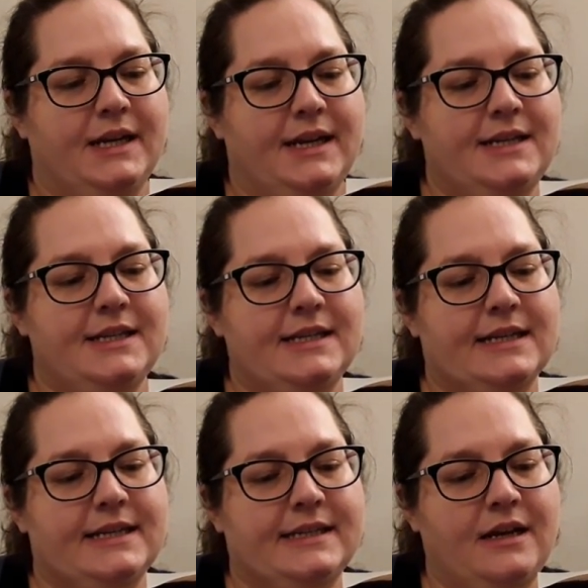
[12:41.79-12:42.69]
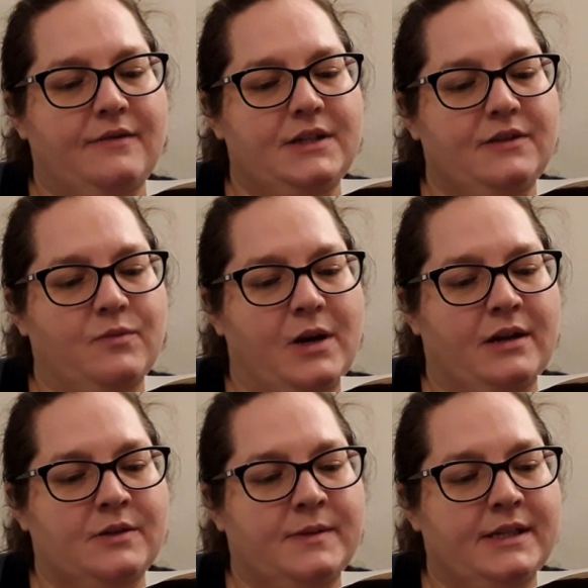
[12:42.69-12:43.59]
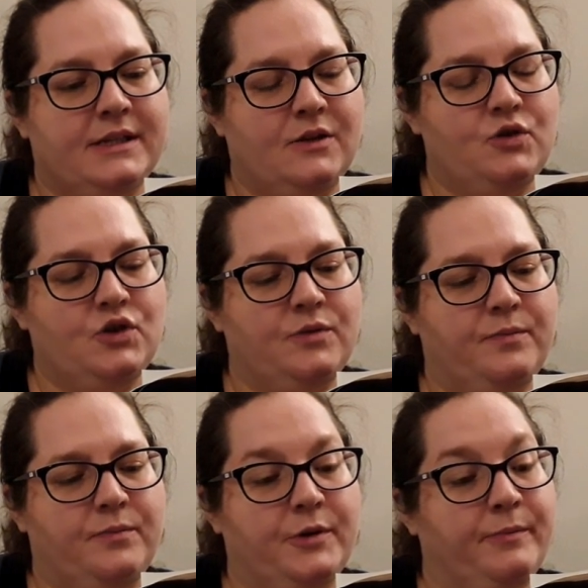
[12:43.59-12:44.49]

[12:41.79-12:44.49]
Into this conservative world with its social